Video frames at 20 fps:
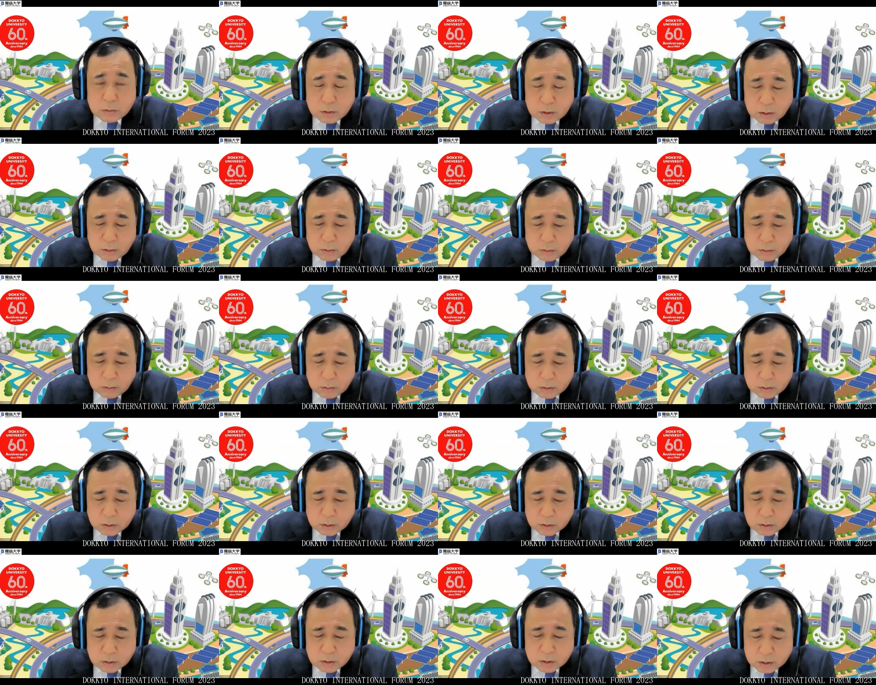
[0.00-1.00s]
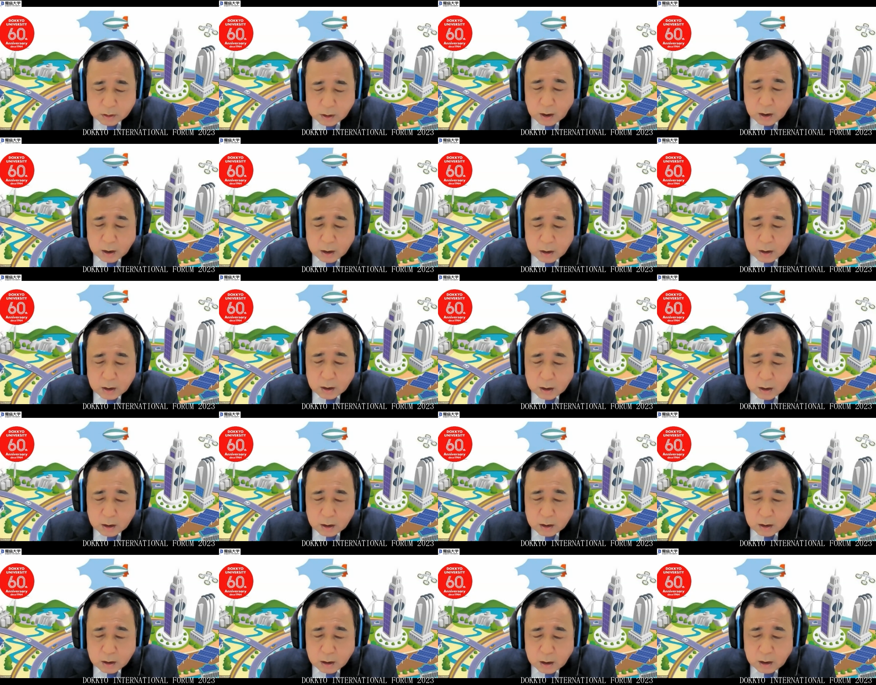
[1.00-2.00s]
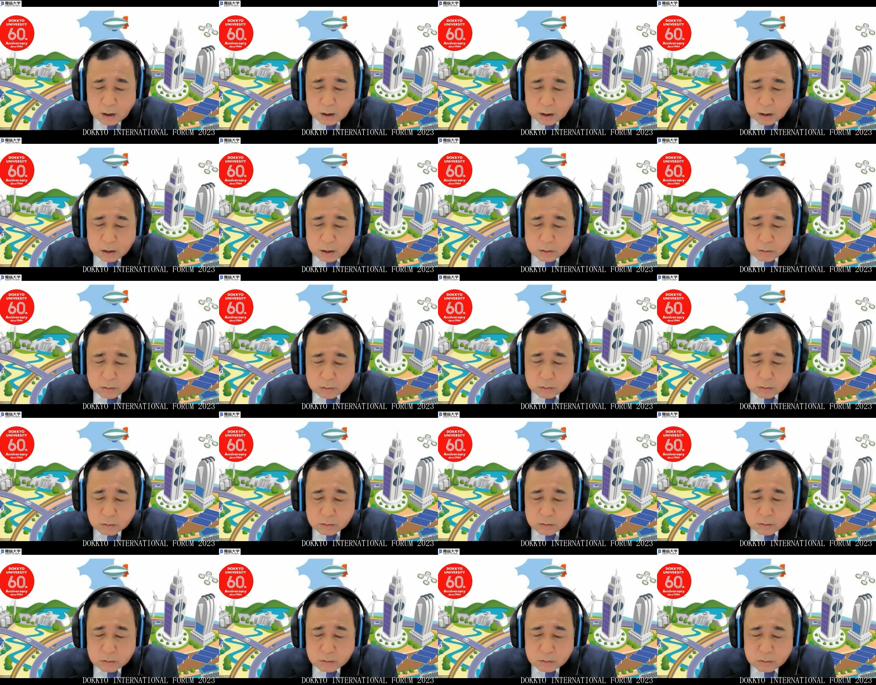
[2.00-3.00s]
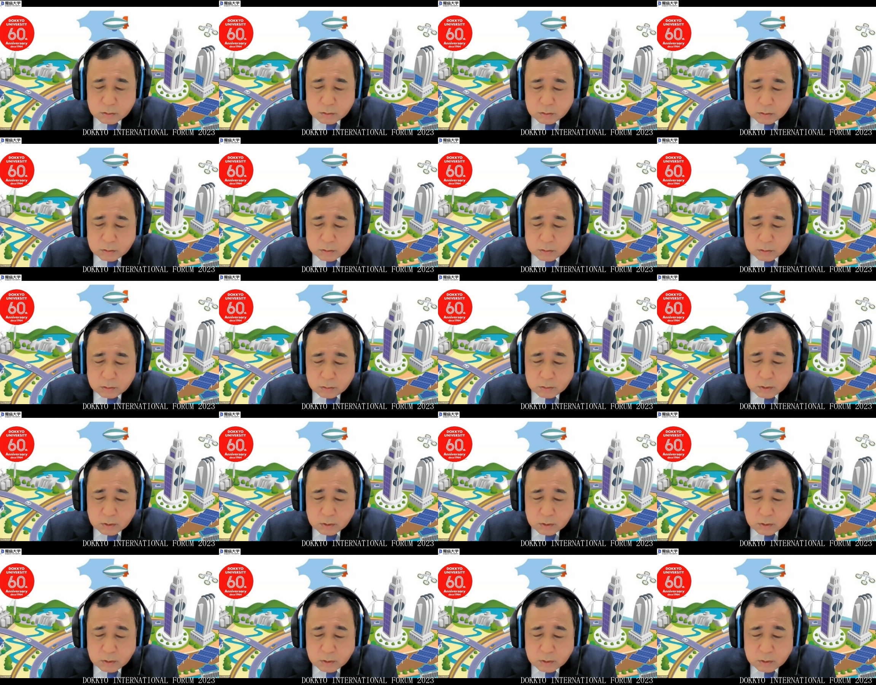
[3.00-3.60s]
[no speech]